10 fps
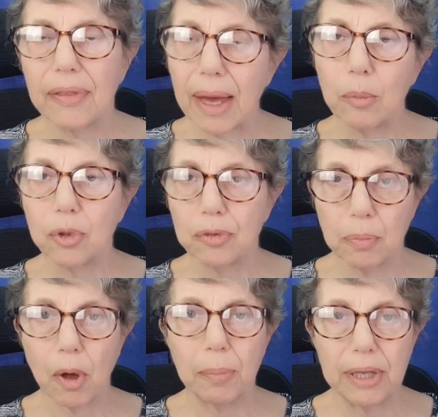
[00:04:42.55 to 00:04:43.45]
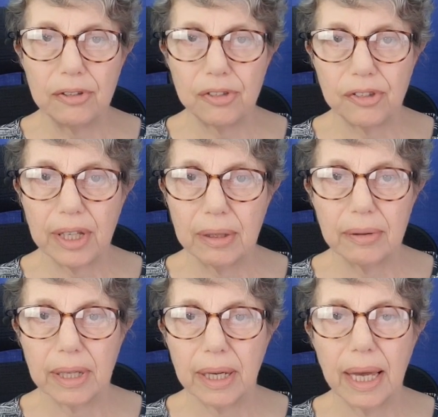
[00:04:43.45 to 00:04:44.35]
That was mob
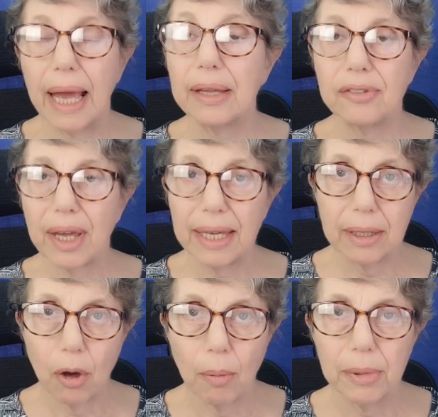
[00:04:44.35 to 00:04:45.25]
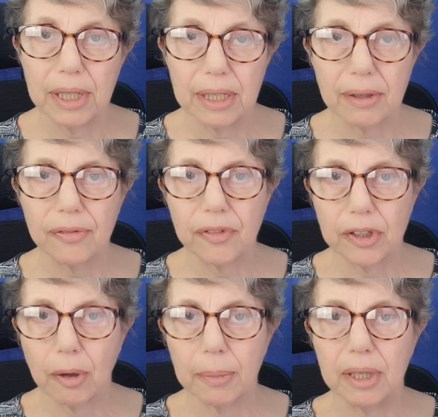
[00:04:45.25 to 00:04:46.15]
hysteria and a common enough
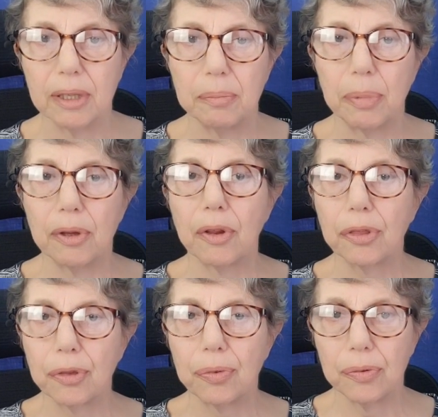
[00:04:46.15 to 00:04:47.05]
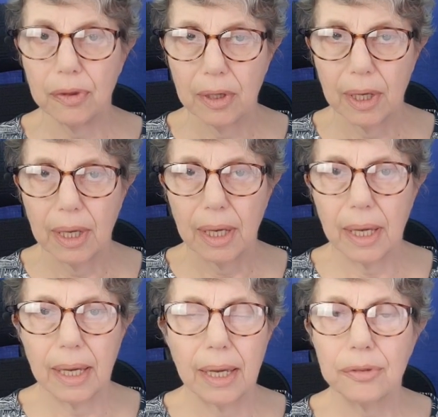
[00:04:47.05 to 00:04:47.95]
phenomenon. But
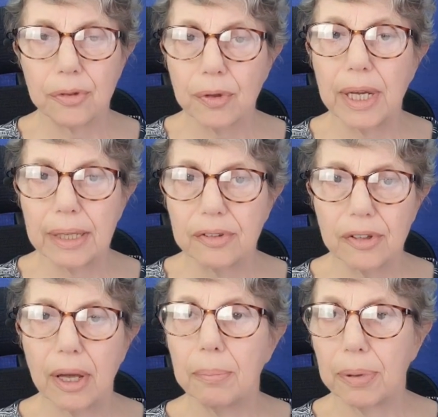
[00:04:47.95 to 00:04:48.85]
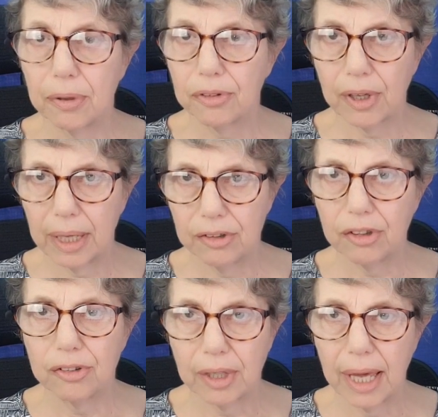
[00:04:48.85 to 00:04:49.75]
the 3 examples I
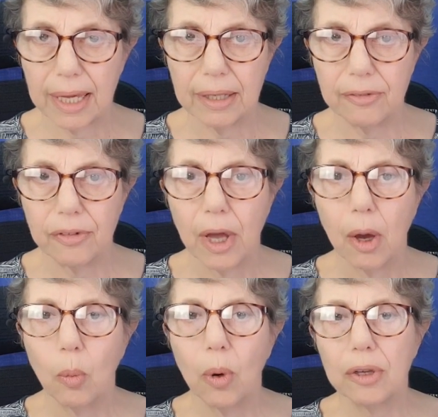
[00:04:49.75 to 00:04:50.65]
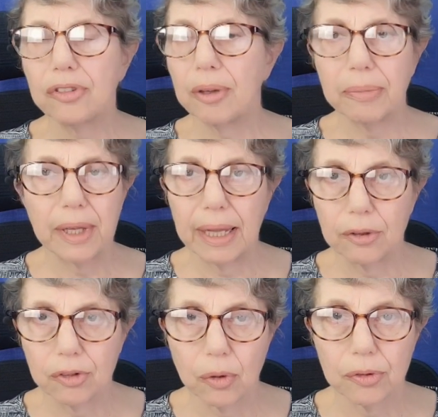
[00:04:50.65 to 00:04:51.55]
just gave were something
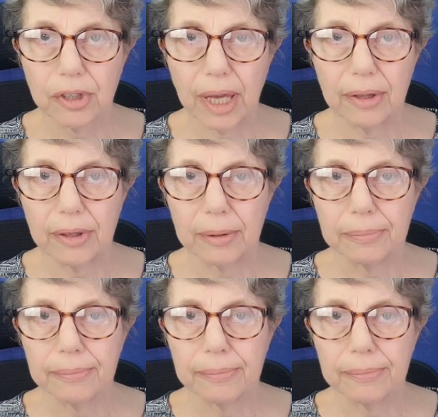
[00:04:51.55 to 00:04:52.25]
else altogether.